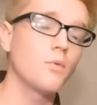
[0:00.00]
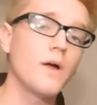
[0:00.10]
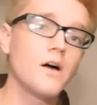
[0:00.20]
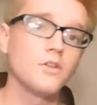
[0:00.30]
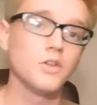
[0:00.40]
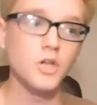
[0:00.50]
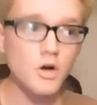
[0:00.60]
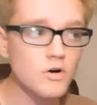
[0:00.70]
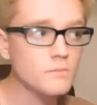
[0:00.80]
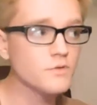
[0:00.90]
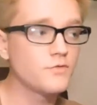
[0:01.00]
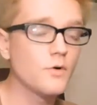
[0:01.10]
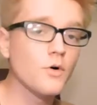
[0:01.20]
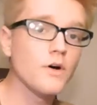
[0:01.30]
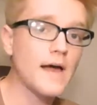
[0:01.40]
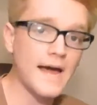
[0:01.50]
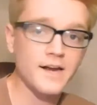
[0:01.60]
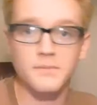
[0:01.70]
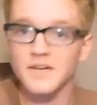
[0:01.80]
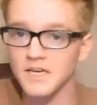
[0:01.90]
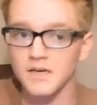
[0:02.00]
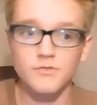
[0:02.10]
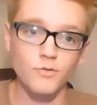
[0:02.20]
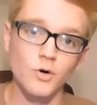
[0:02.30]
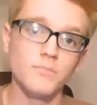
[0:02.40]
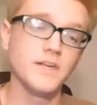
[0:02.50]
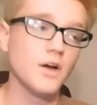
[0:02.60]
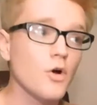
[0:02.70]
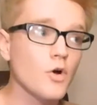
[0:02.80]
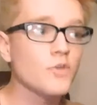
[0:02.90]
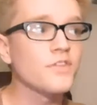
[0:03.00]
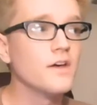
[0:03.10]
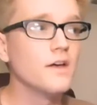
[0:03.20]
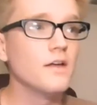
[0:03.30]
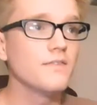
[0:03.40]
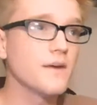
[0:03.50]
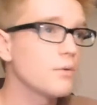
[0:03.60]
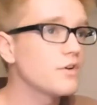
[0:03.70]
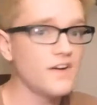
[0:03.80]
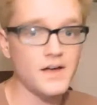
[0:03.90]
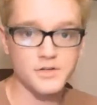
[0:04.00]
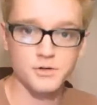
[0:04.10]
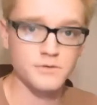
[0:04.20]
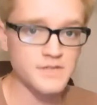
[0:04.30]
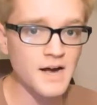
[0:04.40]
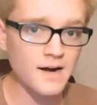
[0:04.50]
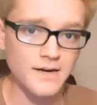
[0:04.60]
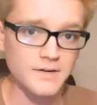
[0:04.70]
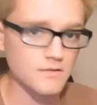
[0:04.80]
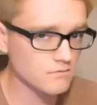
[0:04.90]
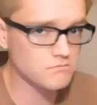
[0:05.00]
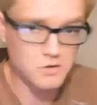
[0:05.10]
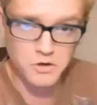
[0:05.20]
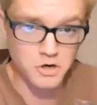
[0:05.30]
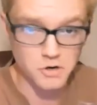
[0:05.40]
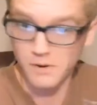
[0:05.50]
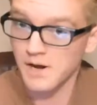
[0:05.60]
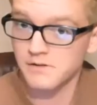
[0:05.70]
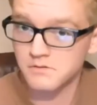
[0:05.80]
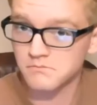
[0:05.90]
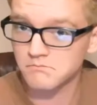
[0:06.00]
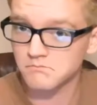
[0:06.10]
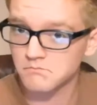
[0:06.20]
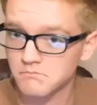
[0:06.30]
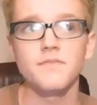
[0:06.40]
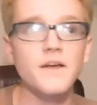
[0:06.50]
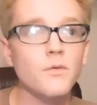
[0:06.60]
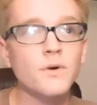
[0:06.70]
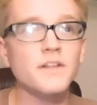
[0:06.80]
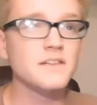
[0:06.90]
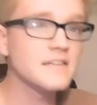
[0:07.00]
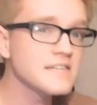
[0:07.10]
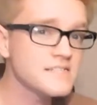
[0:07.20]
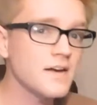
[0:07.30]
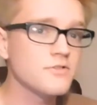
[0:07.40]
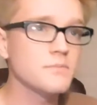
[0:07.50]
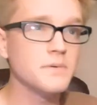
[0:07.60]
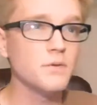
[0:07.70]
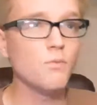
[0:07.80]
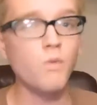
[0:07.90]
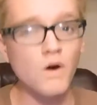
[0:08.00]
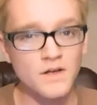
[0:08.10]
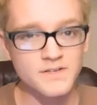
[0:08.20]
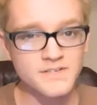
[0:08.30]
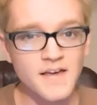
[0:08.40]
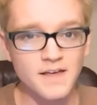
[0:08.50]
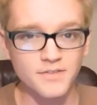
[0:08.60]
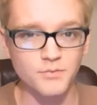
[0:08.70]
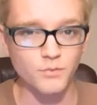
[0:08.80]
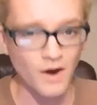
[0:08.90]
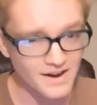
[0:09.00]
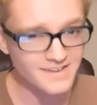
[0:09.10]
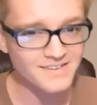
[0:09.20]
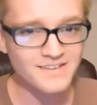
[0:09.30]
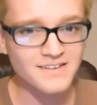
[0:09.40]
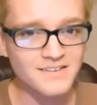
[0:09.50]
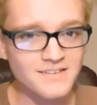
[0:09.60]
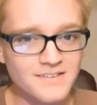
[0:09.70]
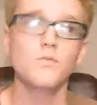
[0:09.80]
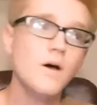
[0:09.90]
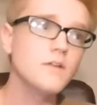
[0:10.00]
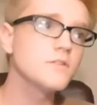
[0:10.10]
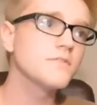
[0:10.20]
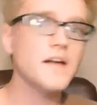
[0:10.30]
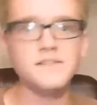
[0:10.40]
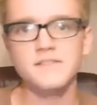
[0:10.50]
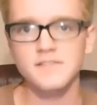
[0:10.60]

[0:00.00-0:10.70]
around long before Adam and Eve roamed the Earth, they would have had to die, correct? There would at least have to be one death, right? Well, that's